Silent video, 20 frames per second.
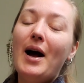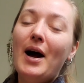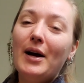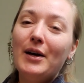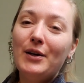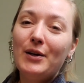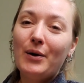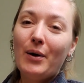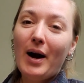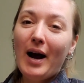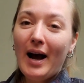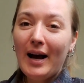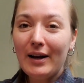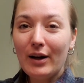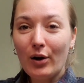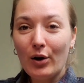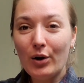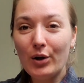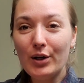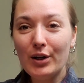you know, I had
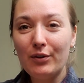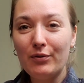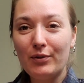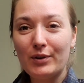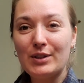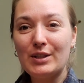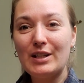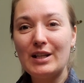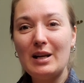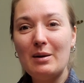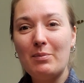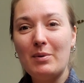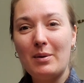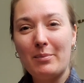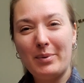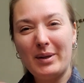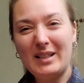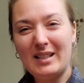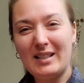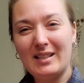a hoodie for sleeping,
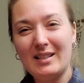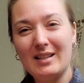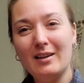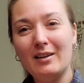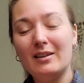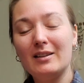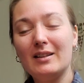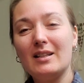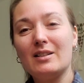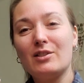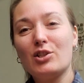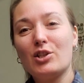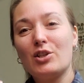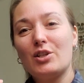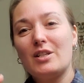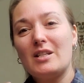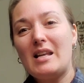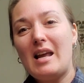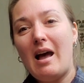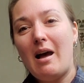but still the
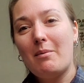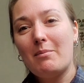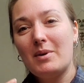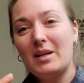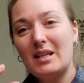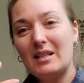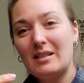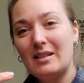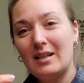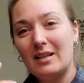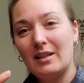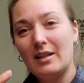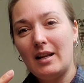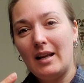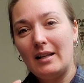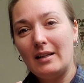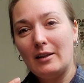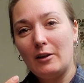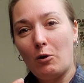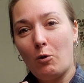certain dampness
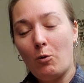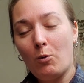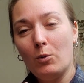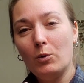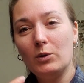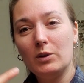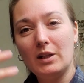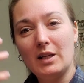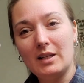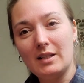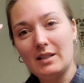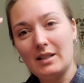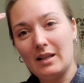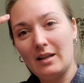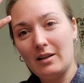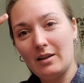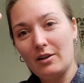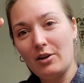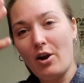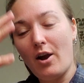and the coolness
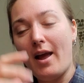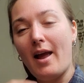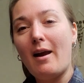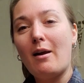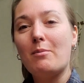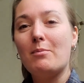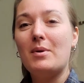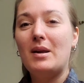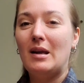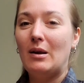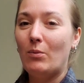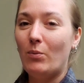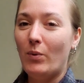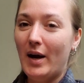and your hair being